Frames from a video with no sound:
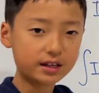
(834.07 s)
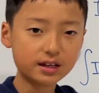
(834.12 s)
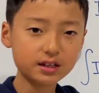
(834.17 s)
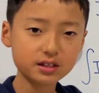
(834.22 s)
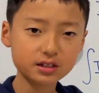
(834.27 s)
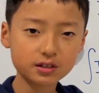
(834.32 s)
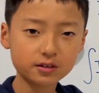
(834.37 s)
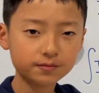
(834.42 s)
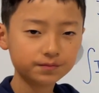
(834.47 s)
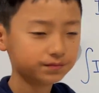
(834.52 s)
this,
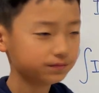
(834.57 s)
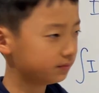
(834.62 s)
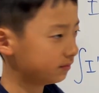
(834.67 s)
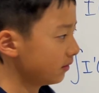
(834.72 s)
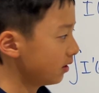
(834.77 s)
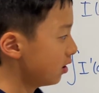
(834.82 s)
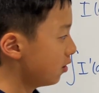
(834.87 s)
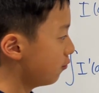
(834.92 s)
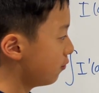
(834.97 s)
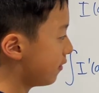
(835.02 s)

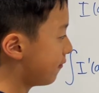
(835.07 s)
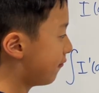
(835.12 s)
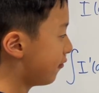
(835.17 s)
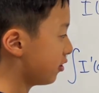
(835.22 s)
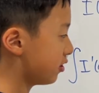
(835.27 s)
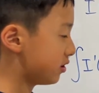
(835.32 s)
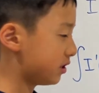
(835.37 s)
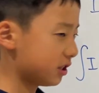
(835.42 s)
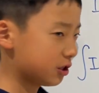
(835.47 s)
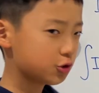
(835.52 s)
we
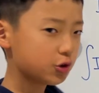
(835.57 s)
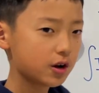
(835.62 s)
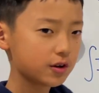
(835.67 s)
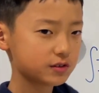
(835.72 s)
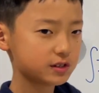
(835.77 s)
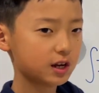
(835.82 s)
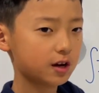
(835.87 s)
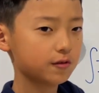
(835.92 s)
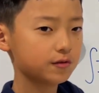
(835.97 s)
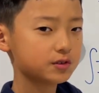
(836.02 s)
first think to
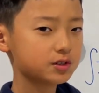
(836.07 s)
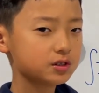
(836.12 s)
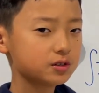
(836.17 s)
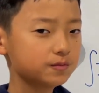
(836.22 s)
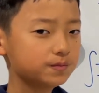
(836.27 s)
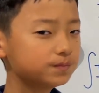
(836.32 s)
ourselves,